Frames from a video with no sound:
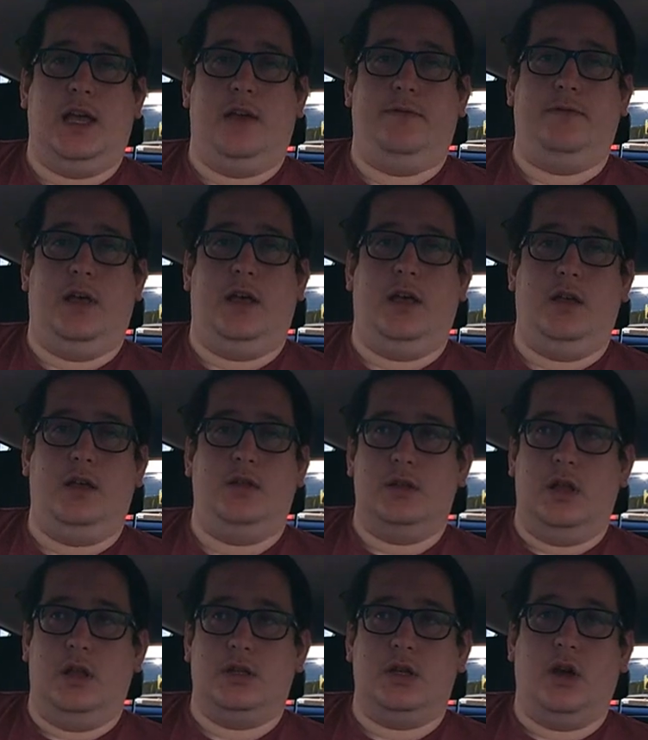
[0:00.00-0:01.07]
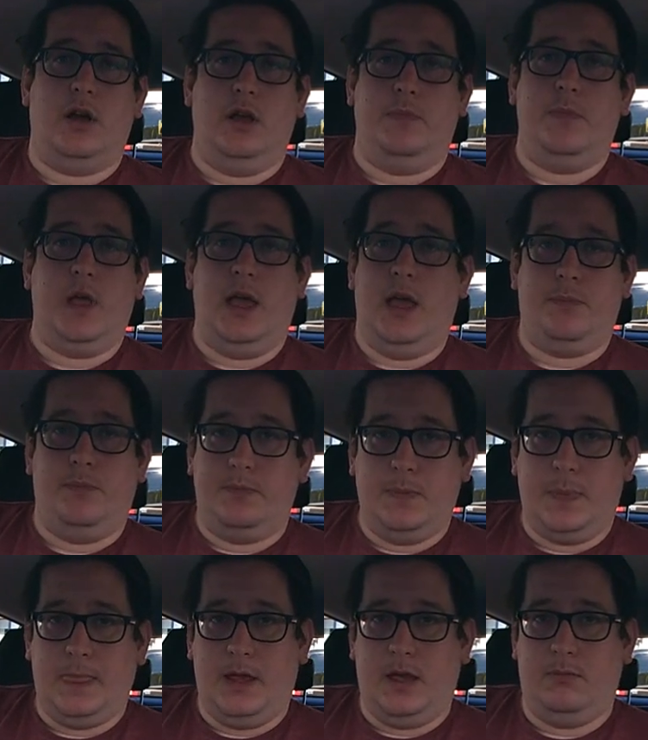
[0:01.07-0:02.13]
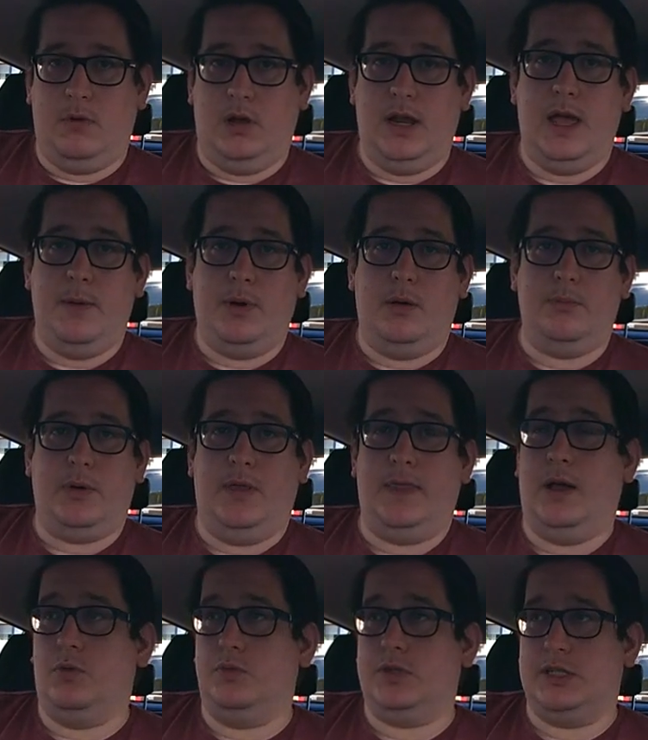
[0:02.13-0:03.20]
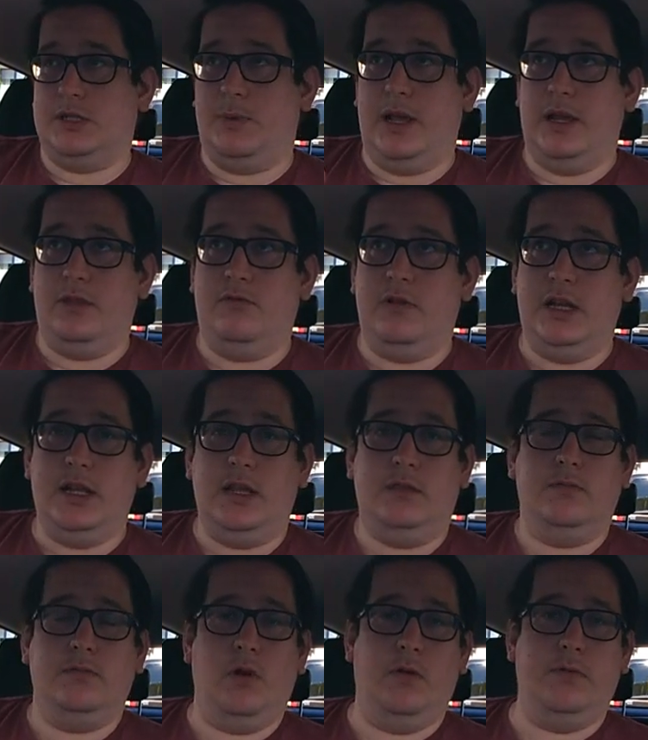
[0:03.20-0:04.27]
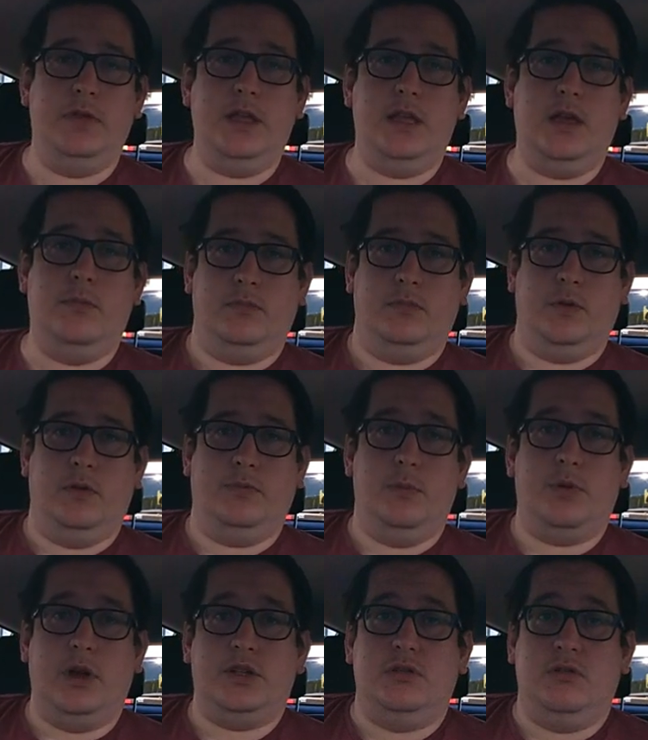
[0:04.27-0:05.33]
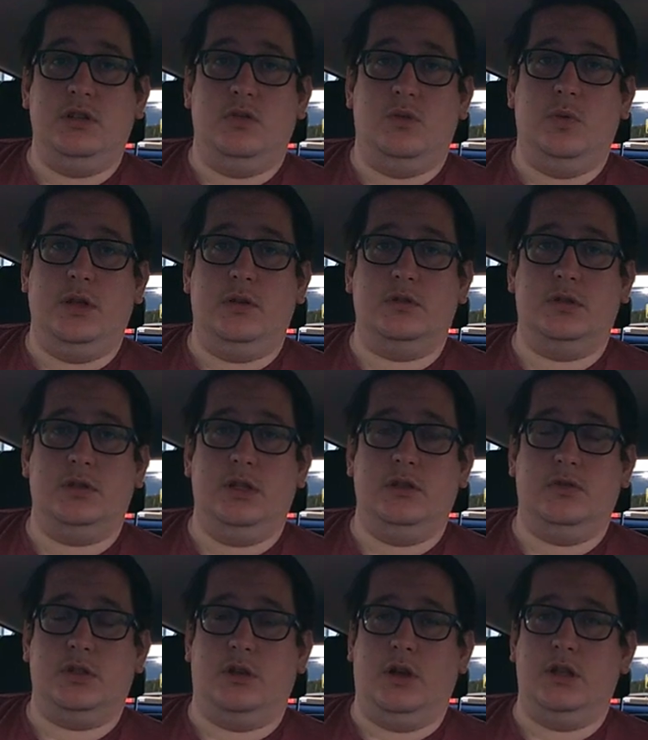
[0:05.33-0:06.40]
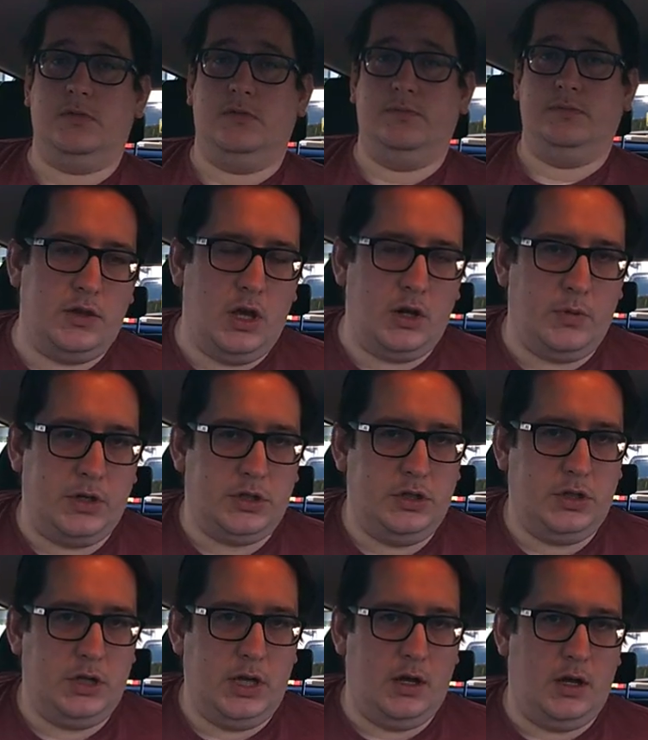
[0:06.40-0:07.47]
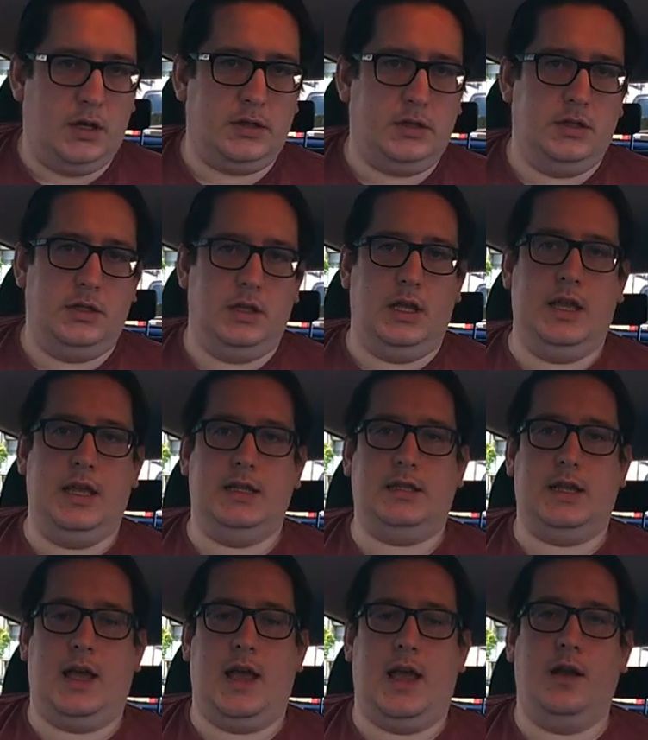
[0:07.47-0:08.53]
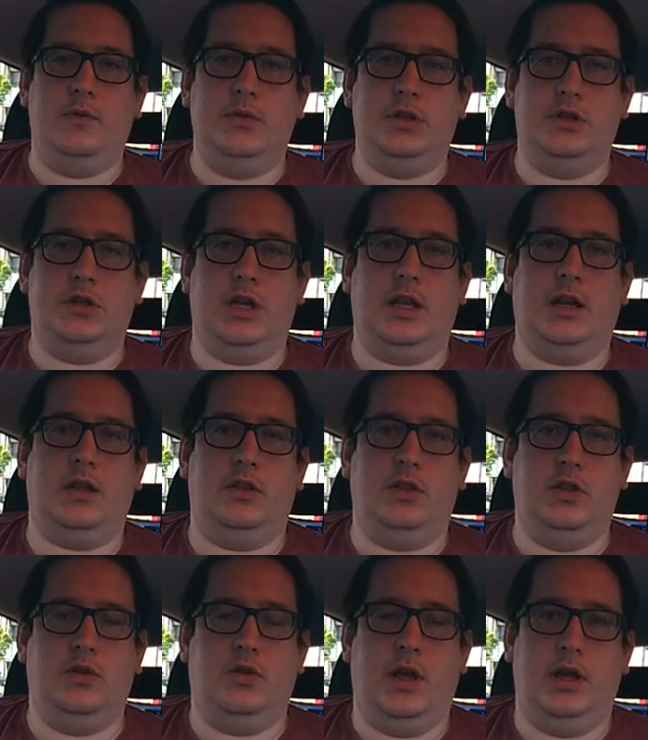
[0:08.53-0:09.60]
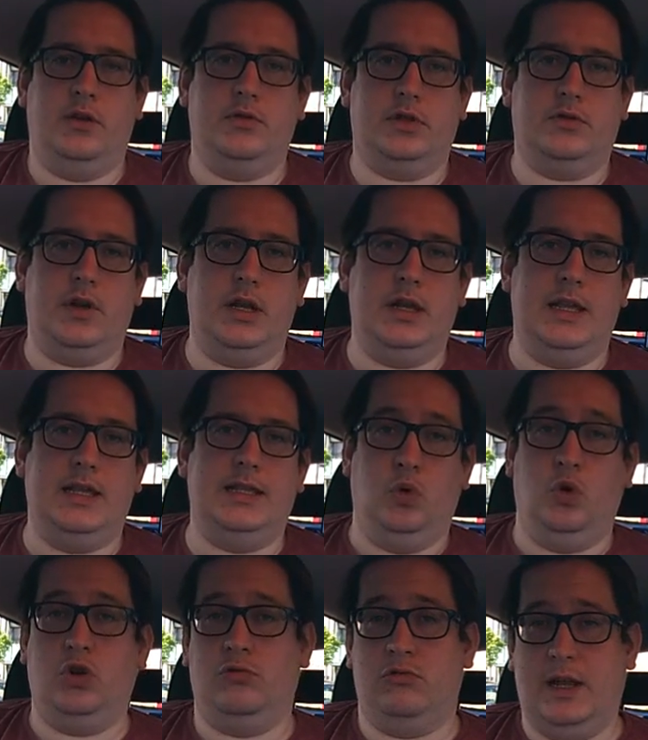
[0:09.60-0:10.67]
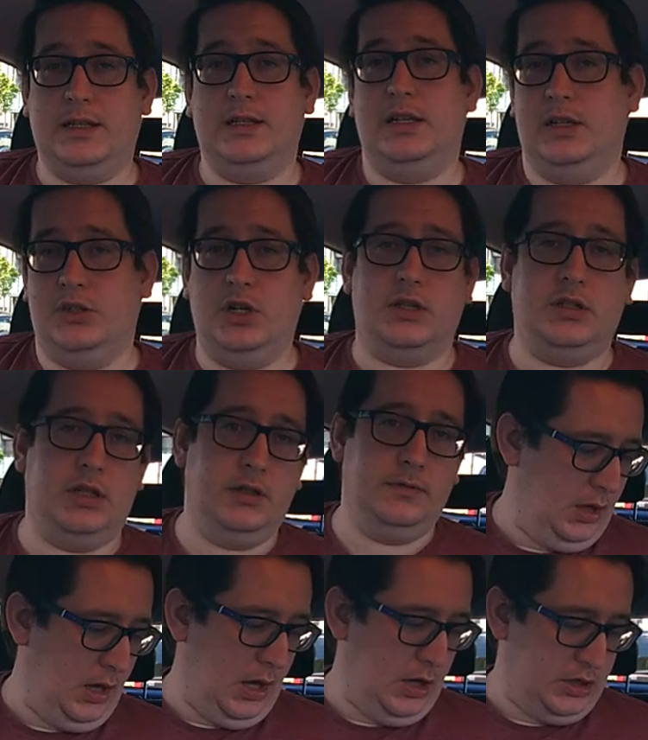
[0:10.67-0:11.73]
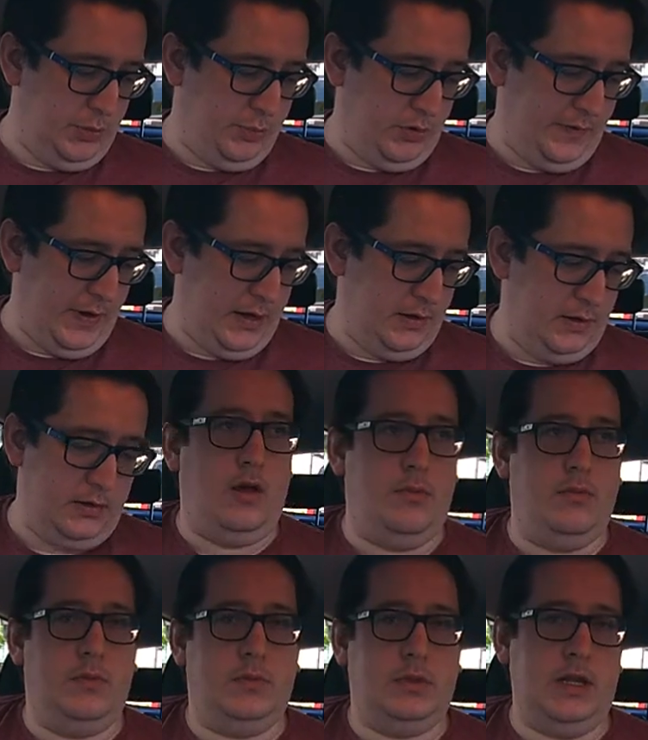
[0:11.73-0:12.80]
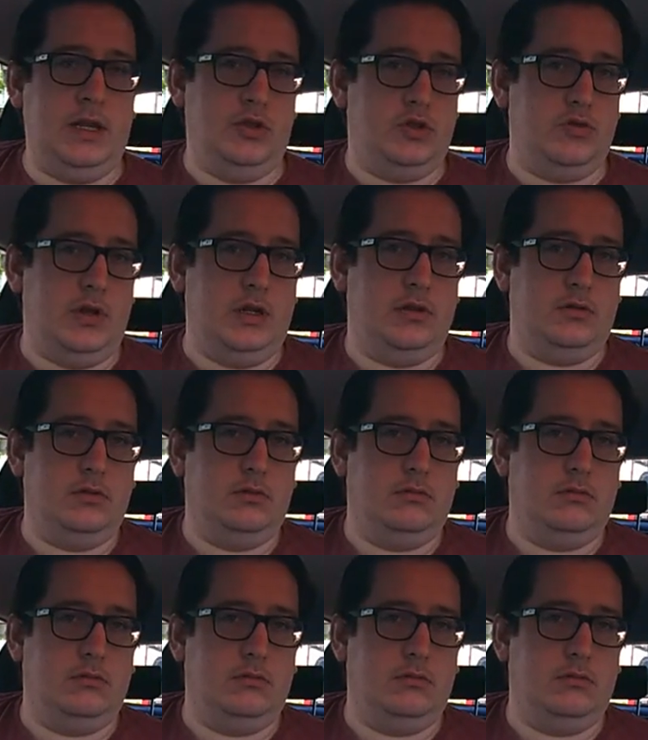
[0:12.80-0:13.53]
have an air pump, and that will display the reading of the pressure in your wheels and in your tyres. The third question you could get asked is, how would you check that your head restraint is correctly adjusted to prevent injury